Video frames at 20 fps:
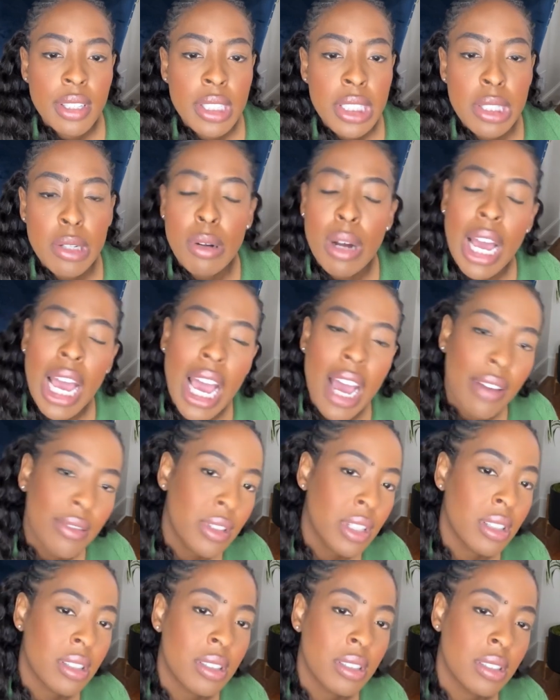You don't have
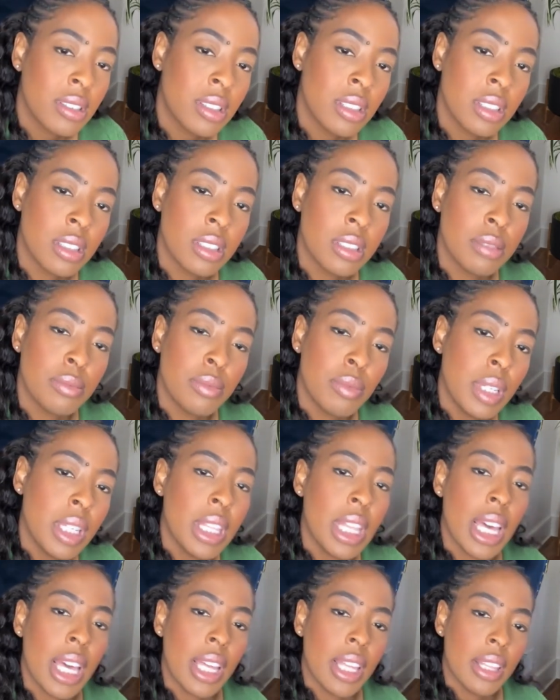to be
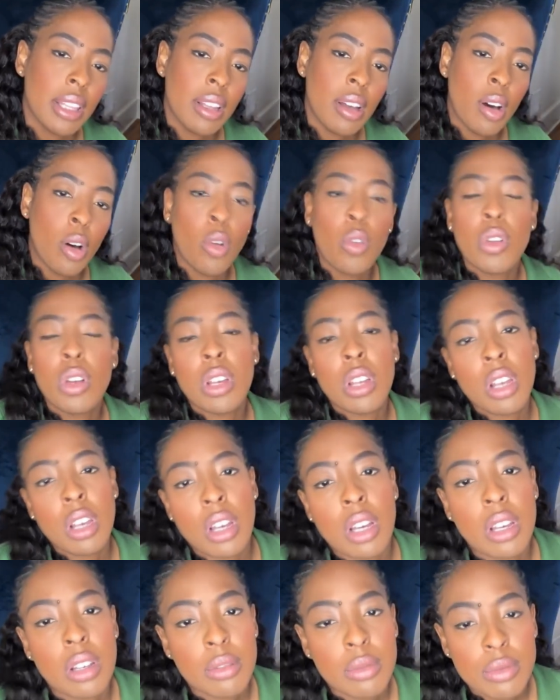that all the
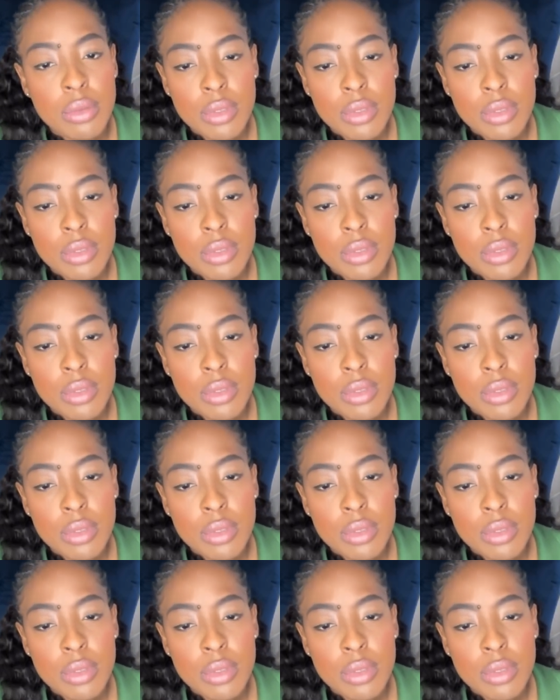time.